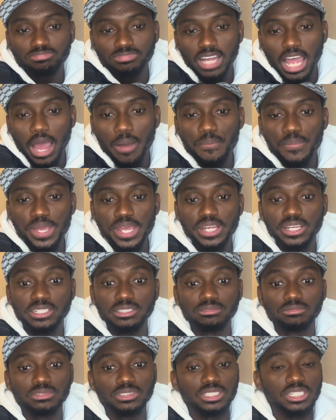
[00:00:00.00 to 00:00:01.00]
I mean,
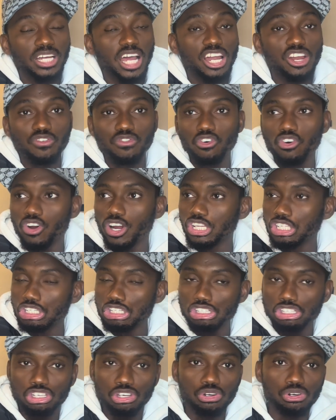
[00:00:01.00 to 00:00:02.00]
California is
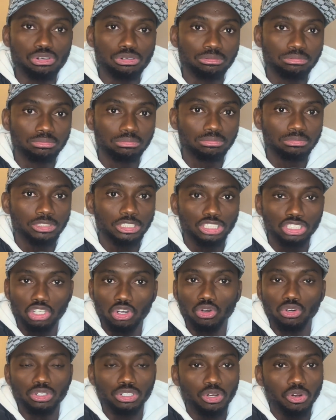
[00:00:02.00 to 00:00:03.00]
just good.
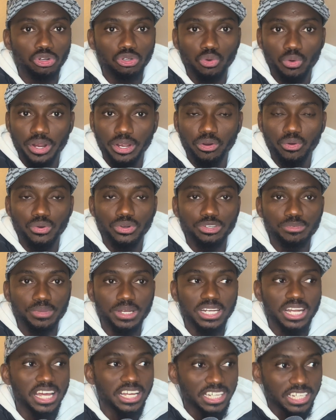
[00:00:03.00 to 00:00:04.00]
Good
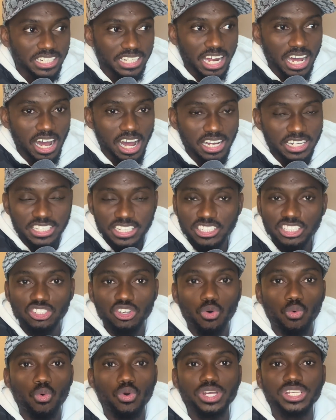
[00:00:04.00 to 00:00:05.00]
recruitment. Like that, they
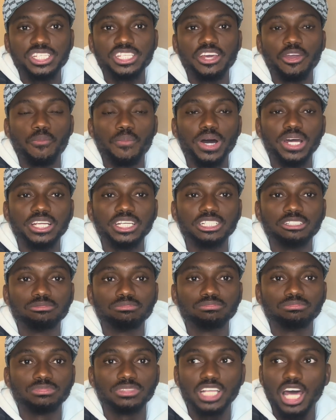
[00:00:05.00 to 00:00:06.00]
didn't waste their money.
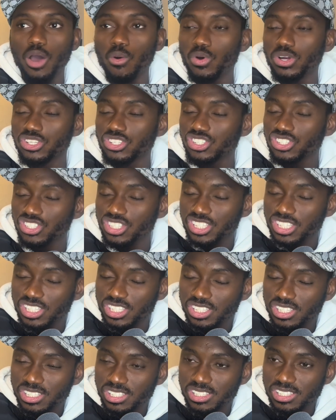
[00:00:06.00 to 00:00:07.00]
That was
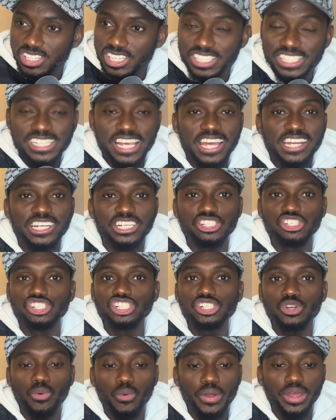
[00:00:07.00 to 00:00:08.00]
this signing is
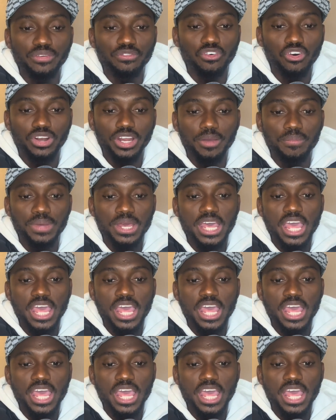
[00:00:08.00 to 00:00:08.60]
just great for them.